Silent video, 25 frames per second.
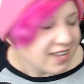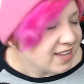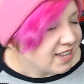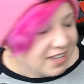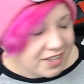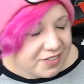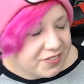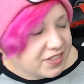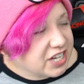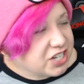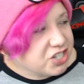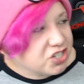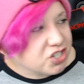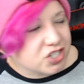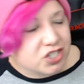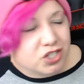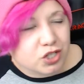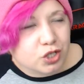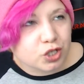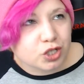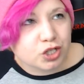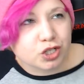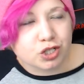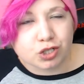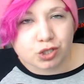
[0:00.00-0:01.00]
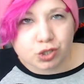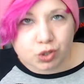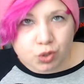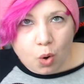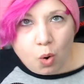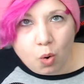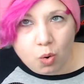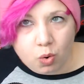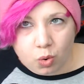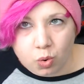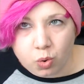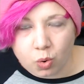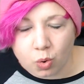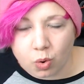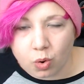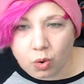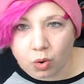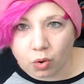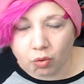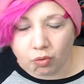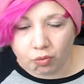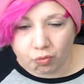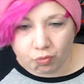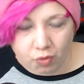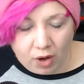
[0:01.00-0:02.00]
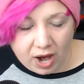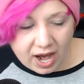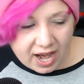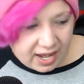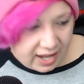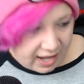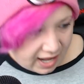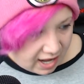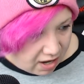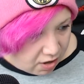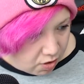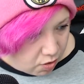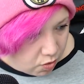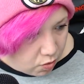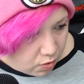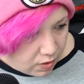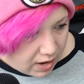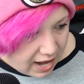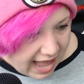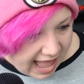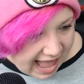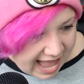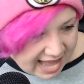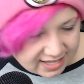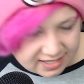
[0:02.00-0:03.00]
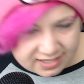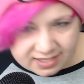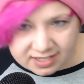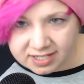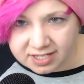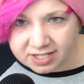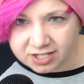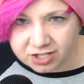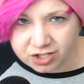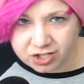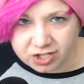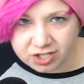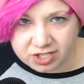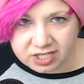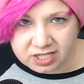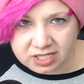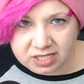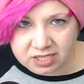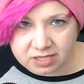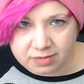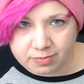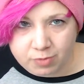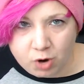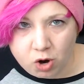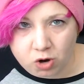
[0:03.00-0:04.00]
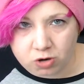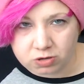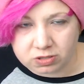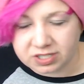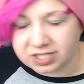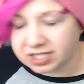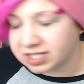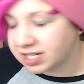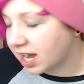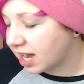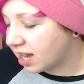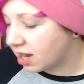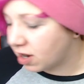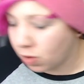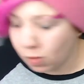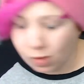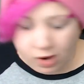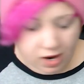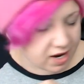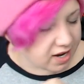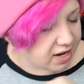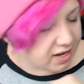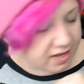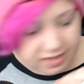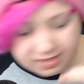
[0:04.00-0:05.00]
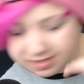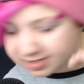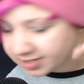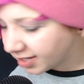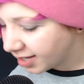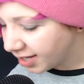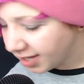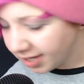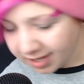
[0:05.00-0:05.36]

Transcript: They just look so cool right now as it is, just seeing them art style wise.